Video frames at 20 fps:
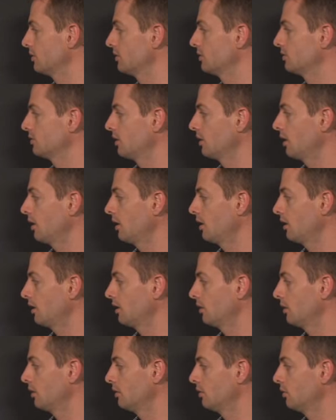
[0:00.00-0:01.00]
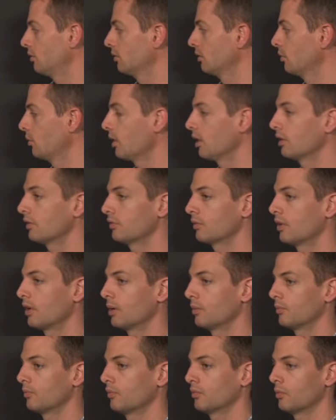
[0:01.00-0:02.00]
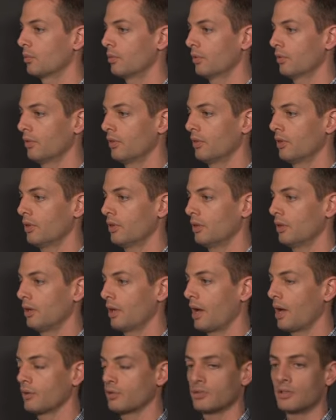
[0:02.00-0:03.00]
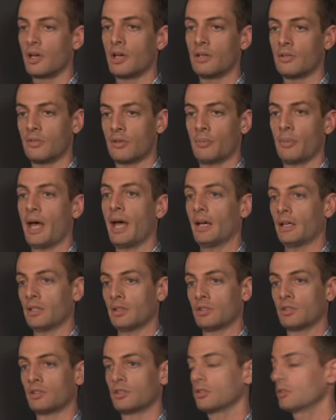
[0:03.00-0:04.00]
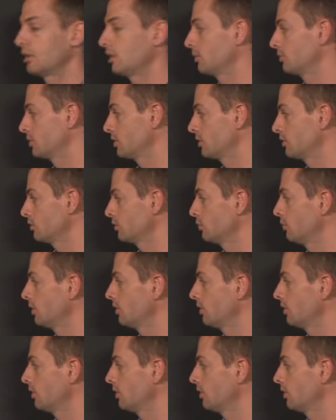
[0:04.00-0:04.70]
is an early wireframe for the outside of the package. So this would